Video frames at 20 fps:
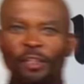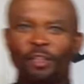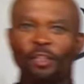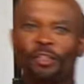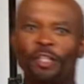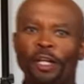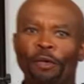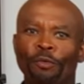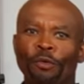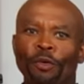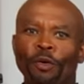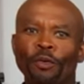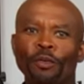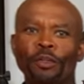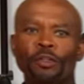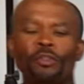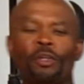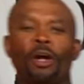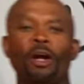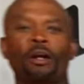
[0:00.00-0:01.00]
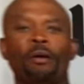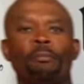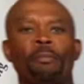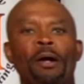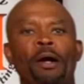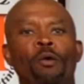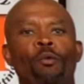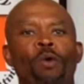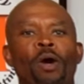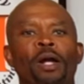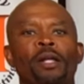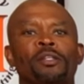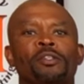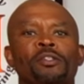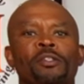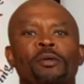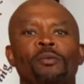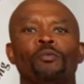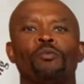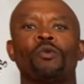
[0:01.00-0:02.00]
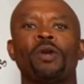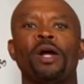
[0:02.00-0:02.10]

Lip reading: Today we're going to talk about why some